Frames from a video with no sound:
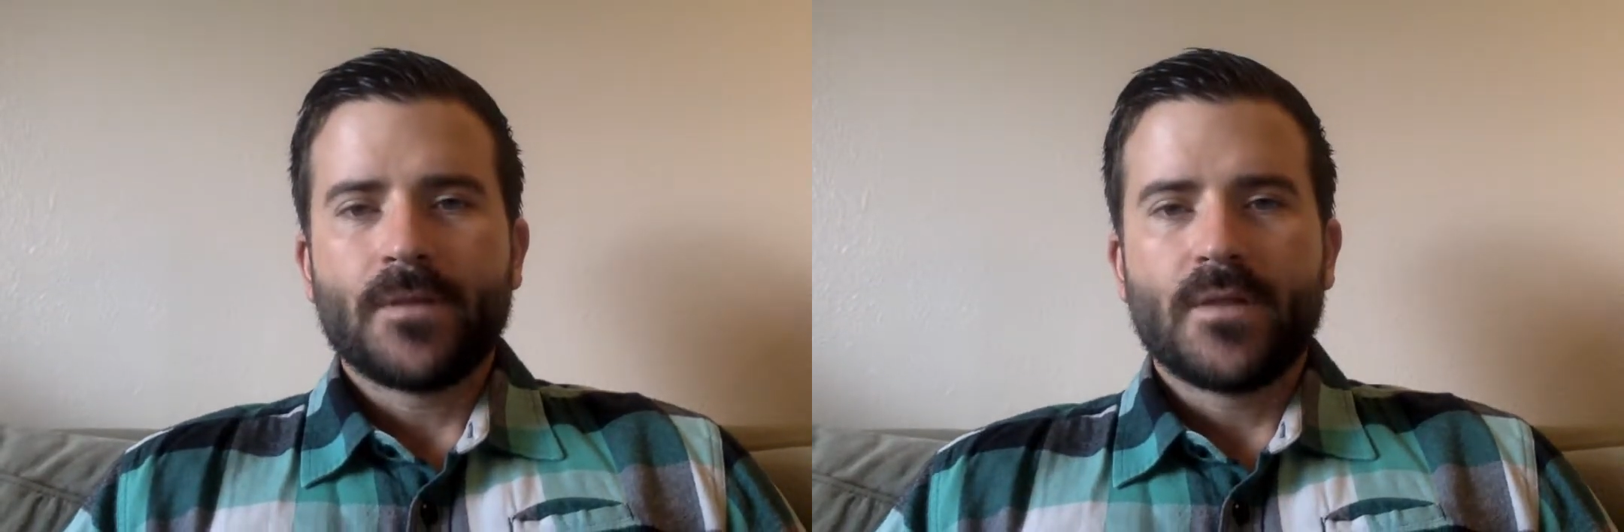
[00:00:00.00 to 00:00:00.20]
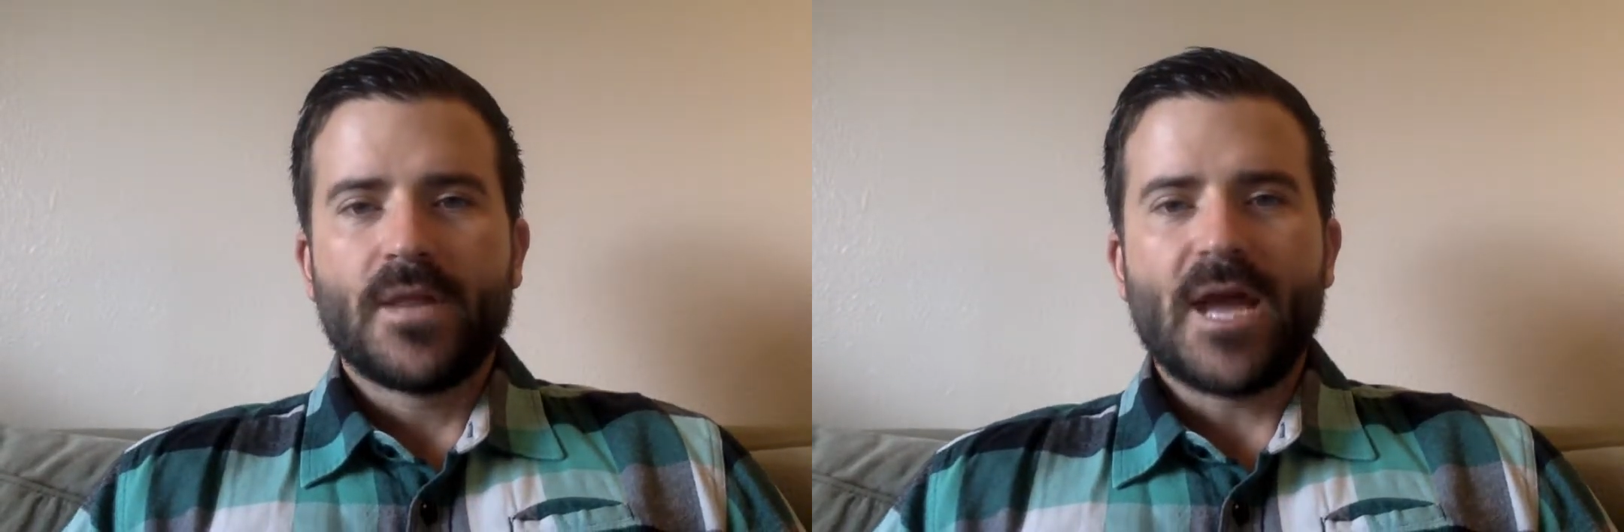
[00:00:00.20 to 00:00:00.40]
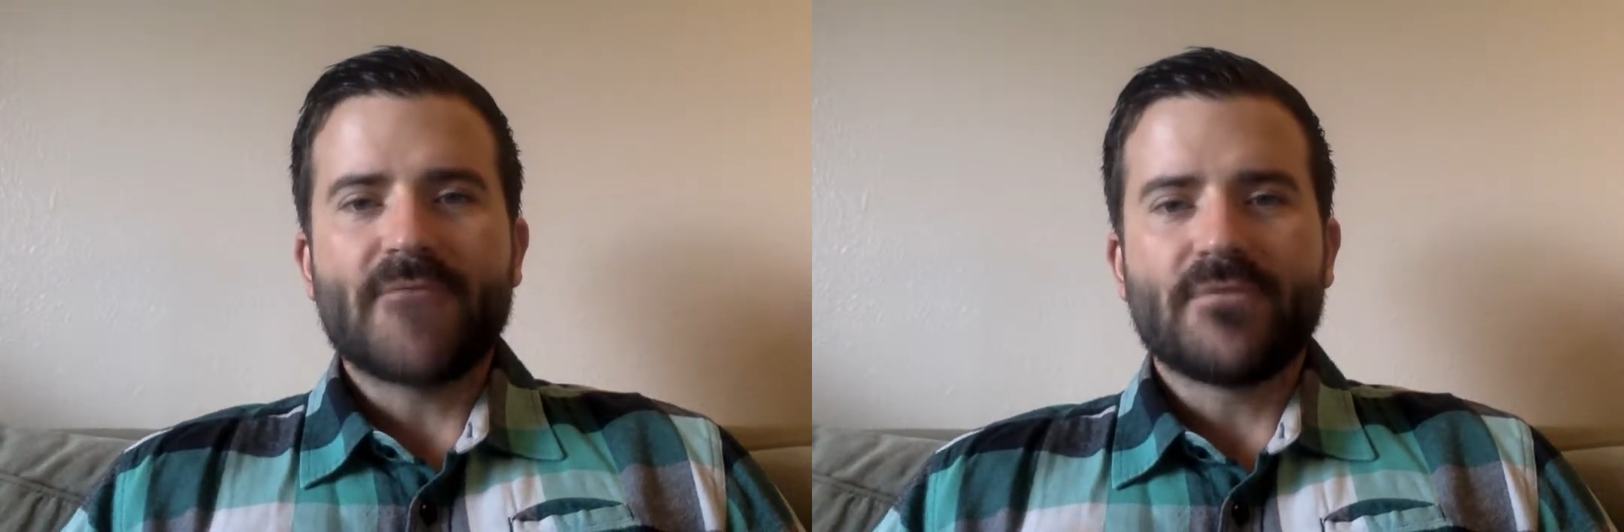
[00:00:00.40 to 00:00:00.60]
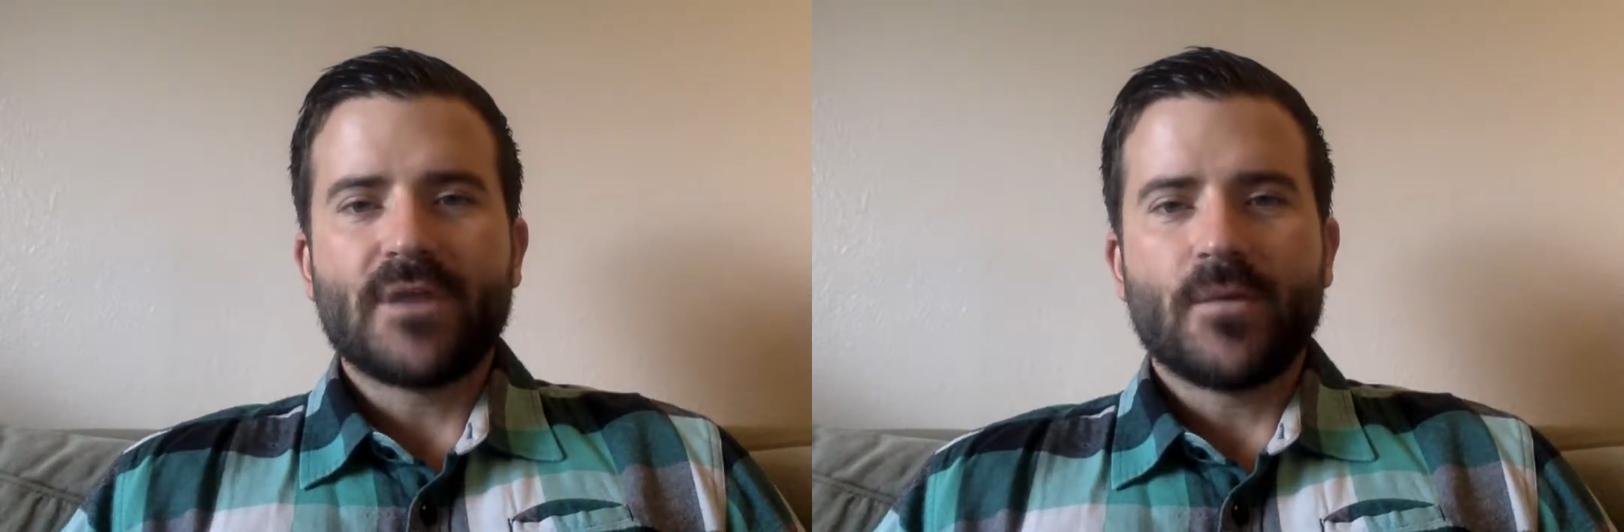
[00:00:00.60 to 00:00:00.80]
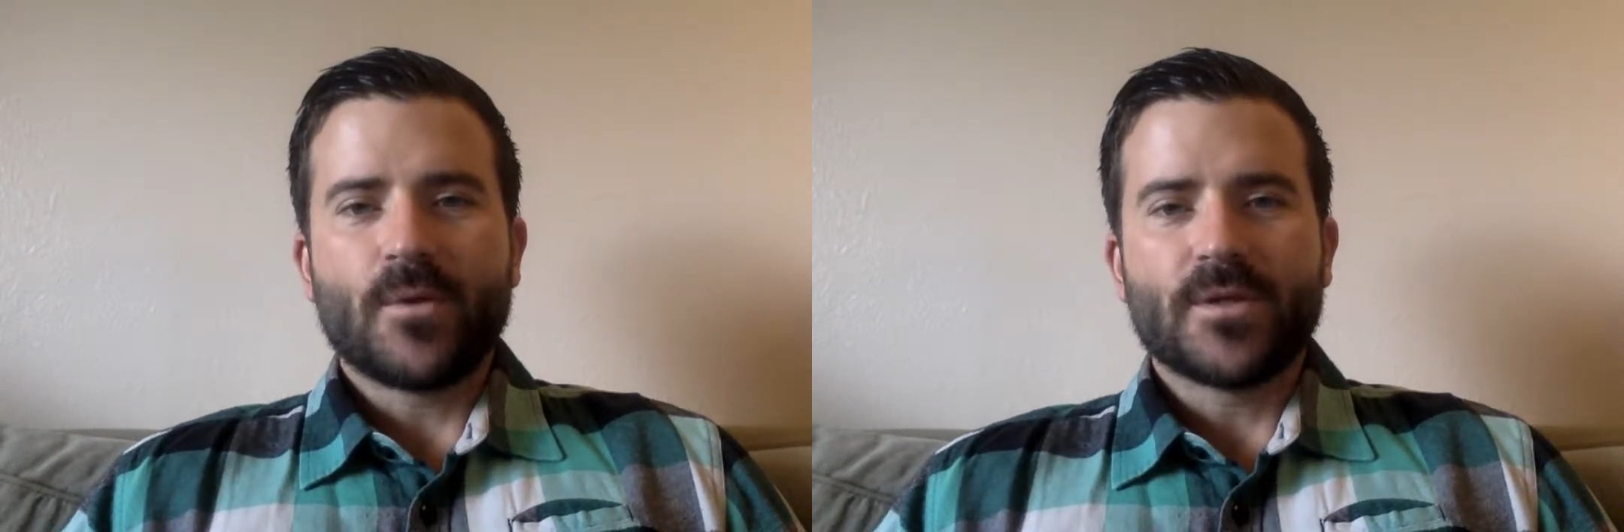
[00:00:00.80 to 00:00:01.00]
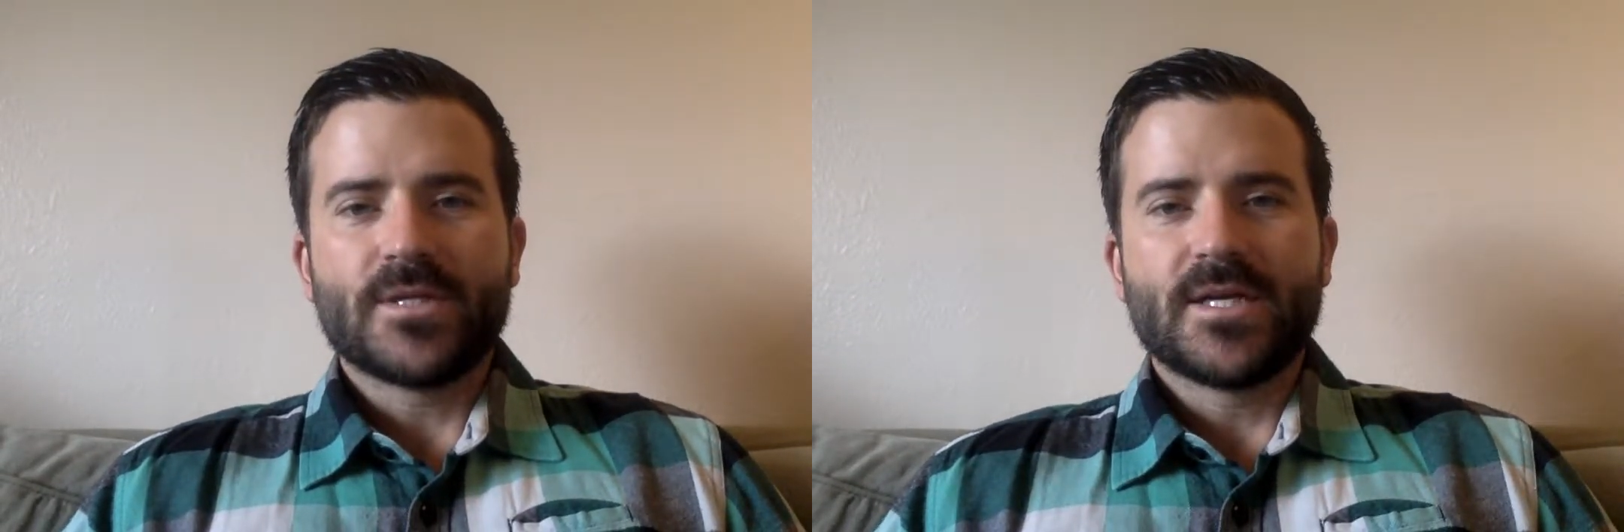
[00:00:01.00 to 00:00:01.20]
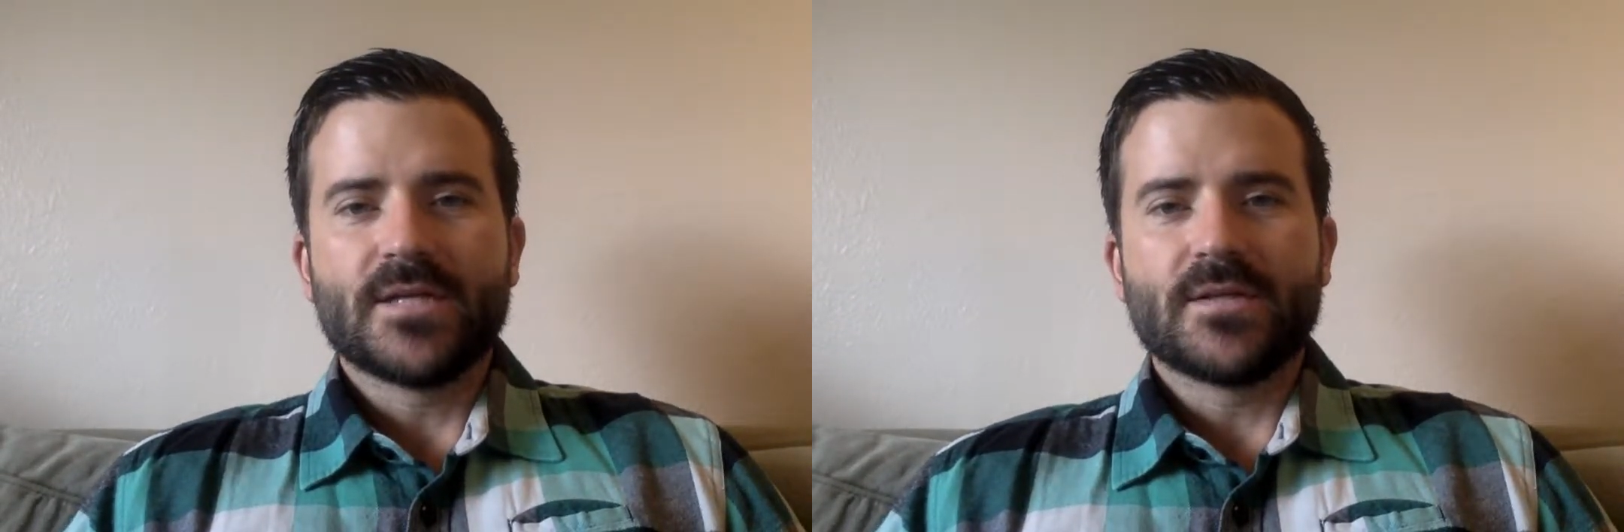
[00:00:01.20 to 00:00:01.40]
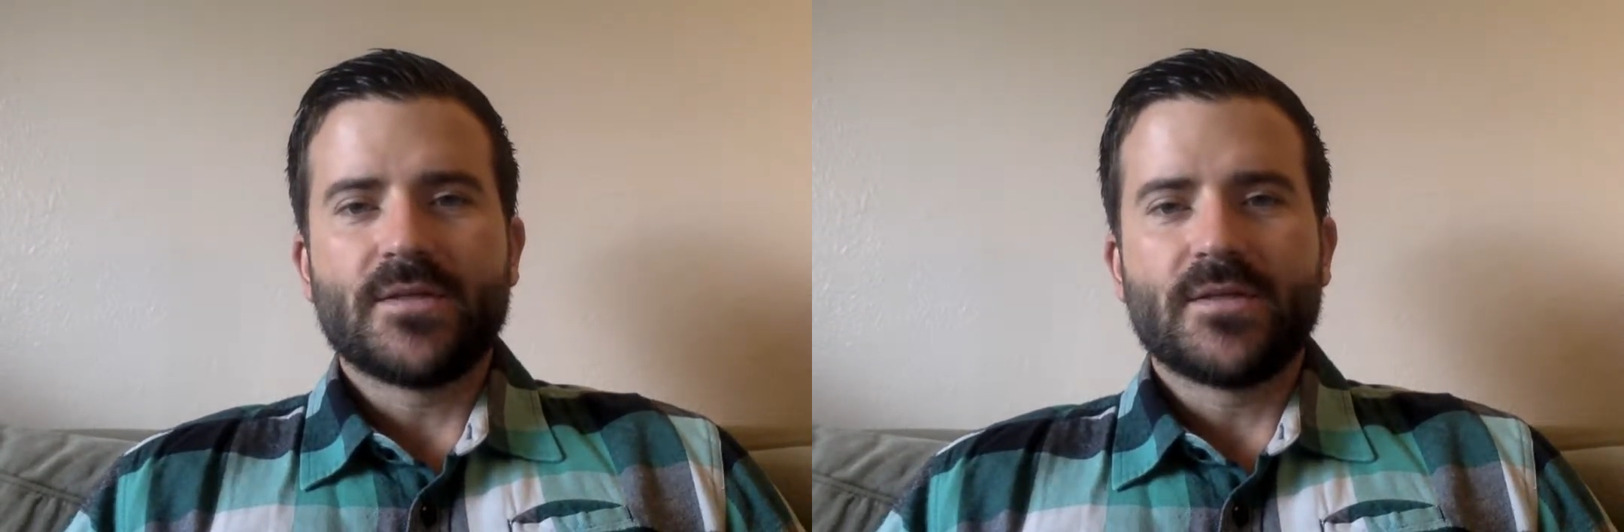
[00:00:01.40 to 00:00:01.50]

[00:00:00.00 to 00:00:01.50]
And then after that, we're going to take it the